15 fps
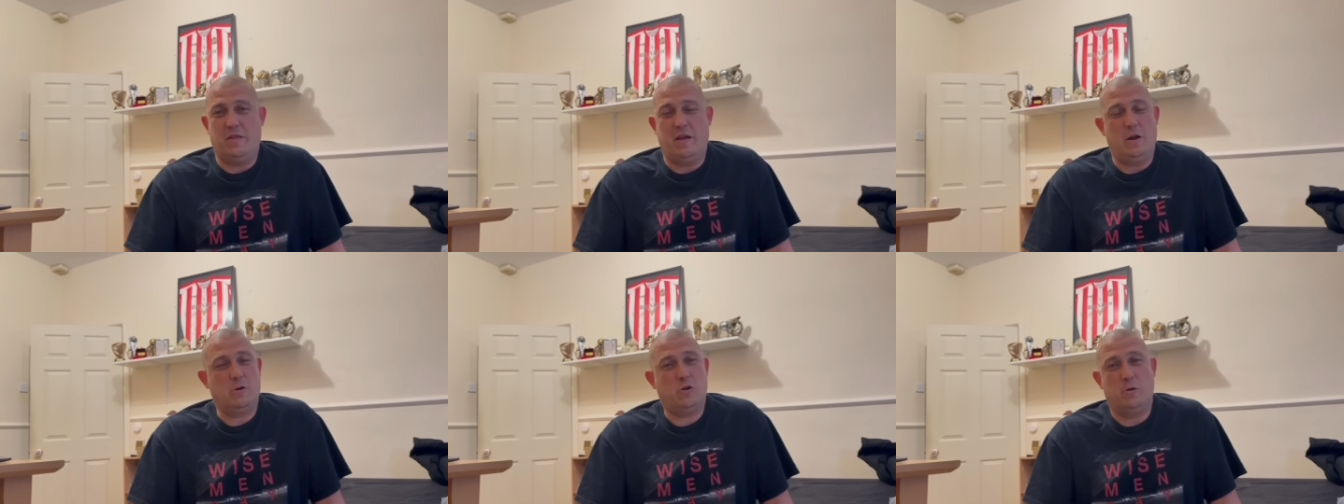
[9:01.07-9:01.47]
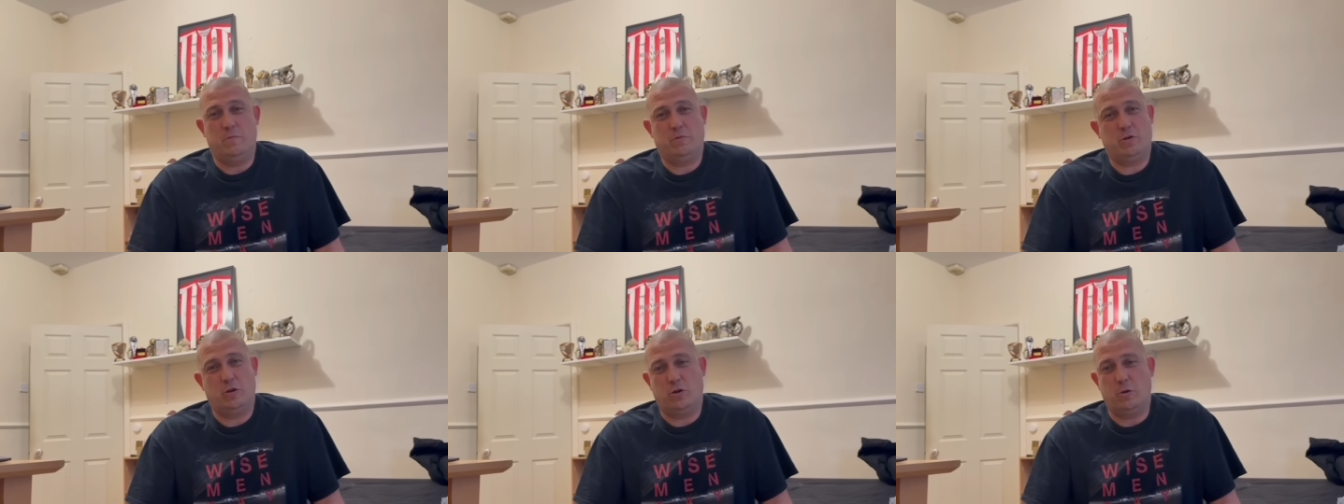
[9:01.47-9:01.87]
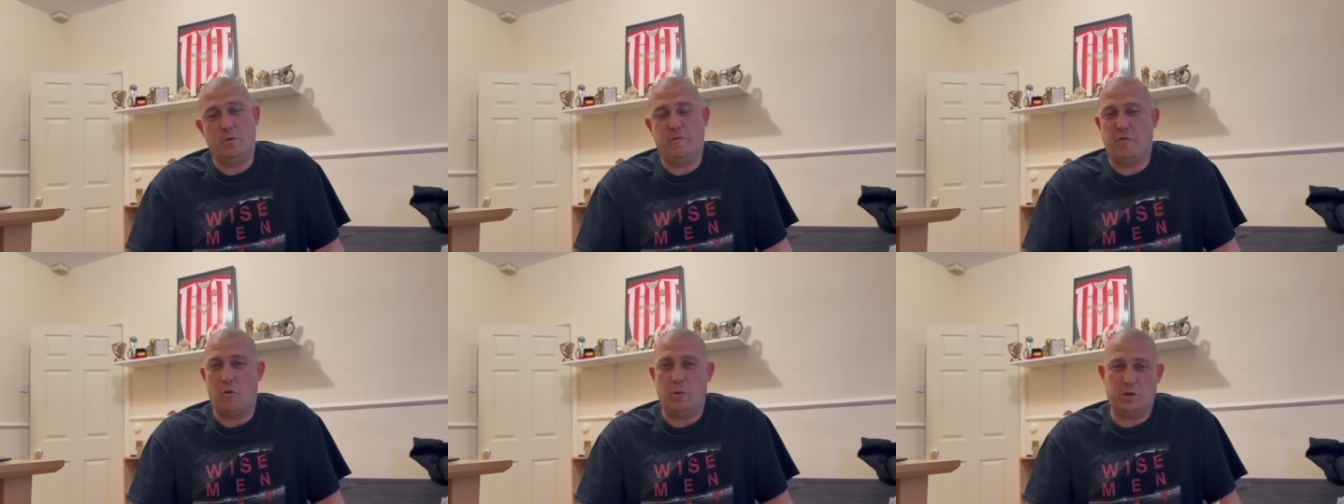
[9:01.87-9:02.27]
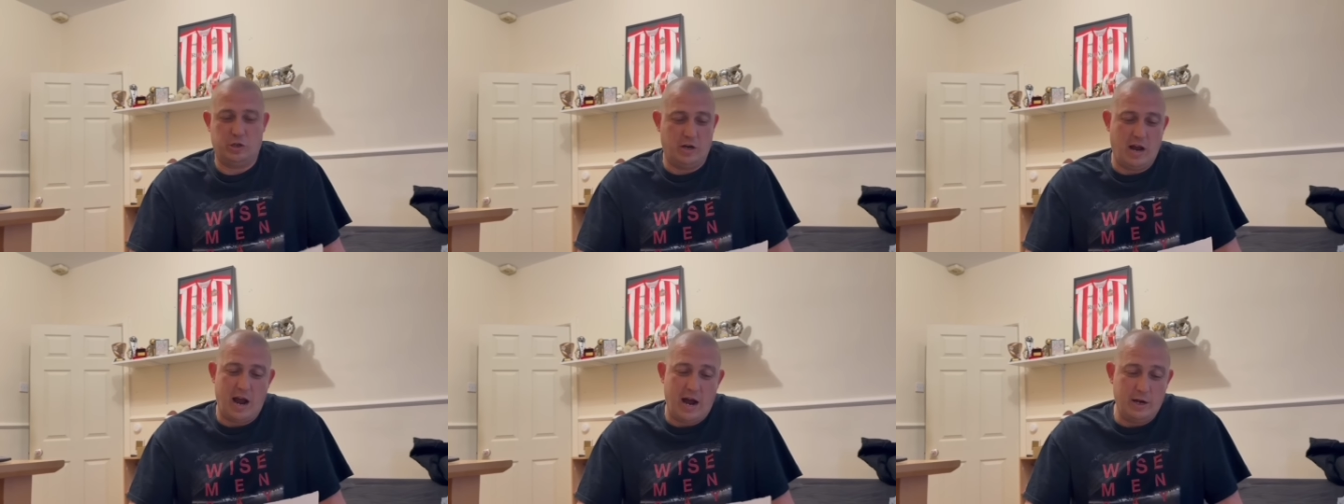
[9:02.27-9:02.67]
that'll come to
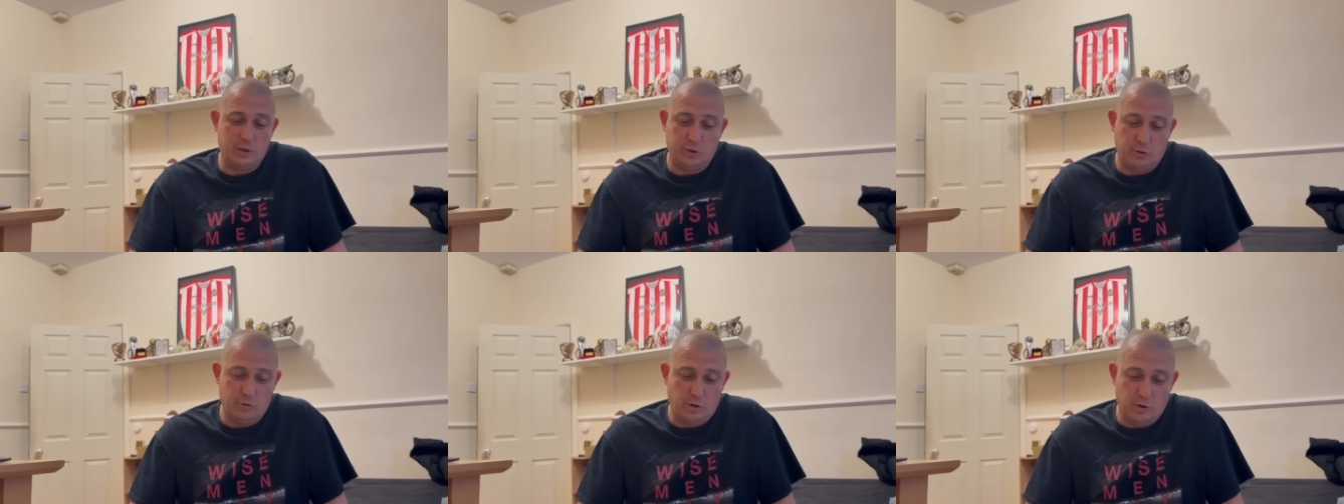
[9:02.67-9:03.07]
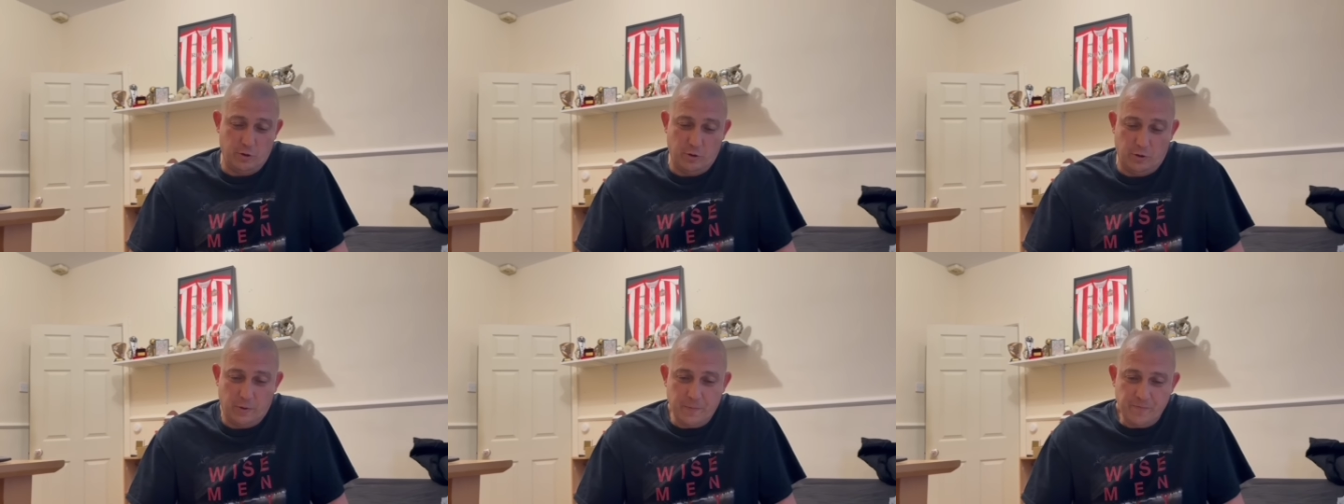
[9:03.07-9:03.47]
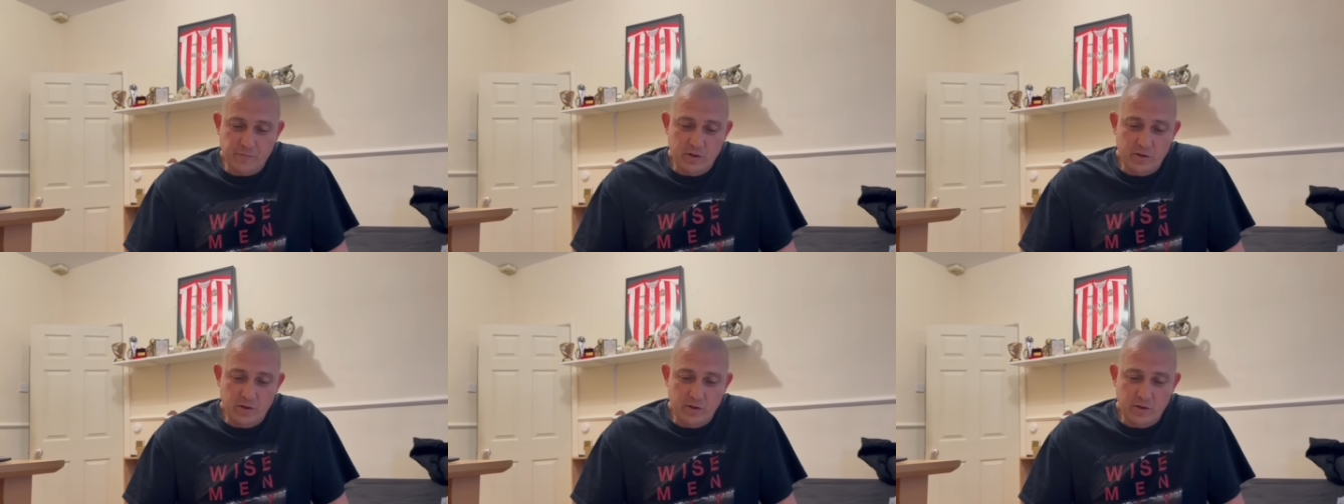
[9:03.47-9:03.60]
fruition, I do not know.